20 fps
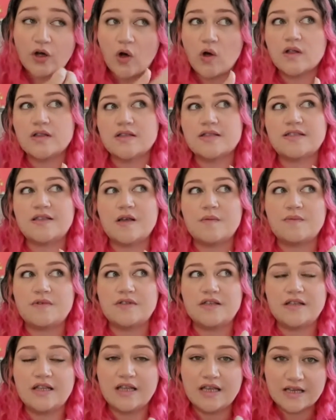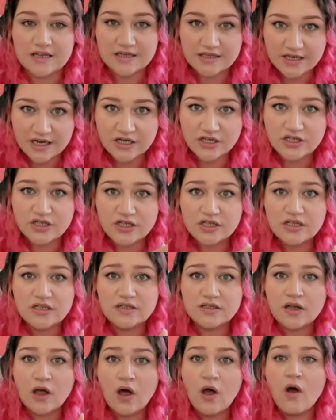concepts and the
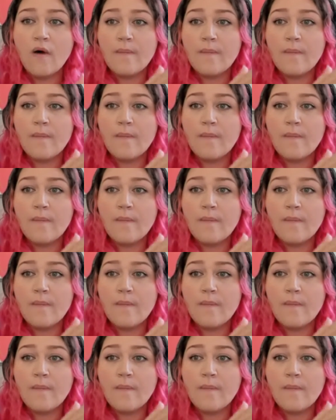intentions